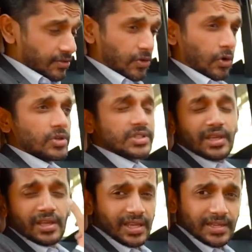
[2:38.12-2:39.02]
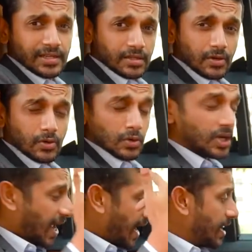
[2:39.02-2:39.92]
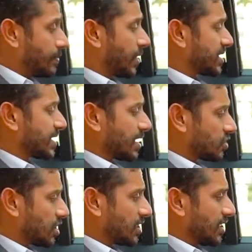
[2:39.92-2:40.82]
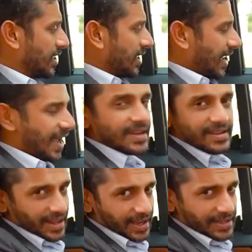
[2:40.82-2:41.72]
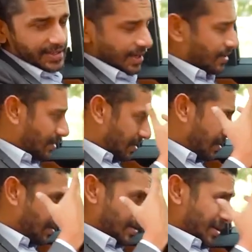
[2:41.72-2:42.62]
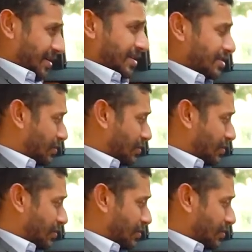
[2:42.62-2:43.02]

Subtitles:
of course, they're heated, cooled and massaging, and like I said earlier, the